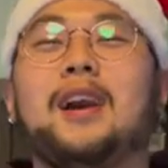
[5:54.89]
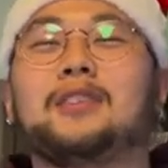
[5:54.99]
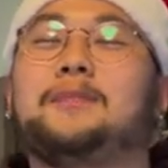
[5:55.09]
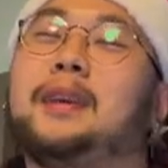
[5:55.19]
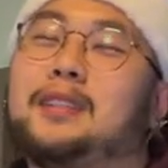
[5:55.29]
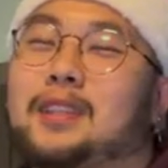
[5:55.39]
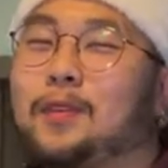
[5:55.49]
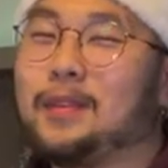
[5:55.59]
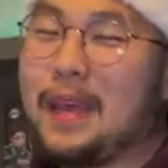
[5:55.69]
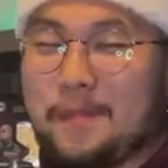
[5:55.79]
So basically
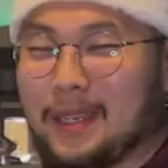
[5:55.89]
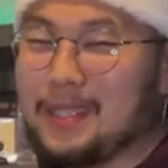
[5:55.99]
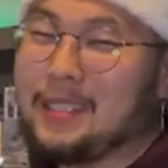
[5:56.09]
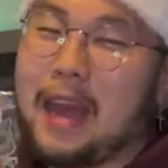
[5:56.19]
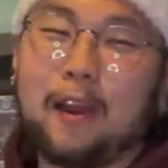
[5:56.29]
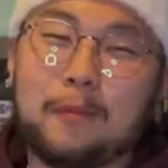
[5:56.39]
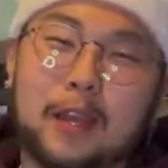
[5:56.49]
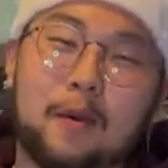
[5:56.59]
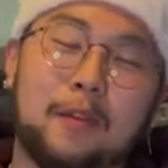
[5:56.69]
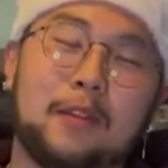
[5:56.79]
what that means is I'll be
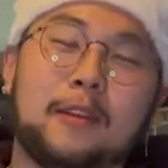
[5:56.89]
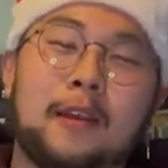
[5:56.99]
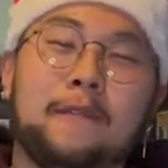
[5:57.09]
uploading